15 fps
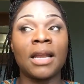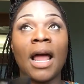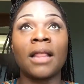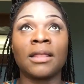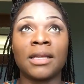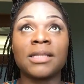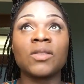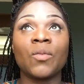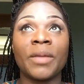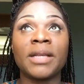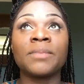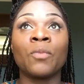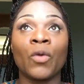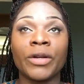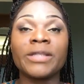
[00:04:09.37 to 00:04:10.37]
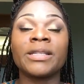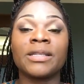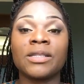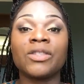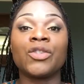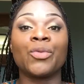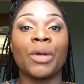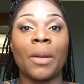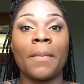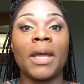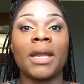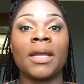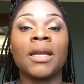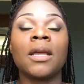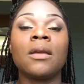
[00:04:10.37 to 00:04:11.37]
And this will make more sense to you in a
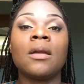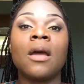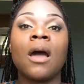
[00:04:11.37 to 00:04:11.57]
minute.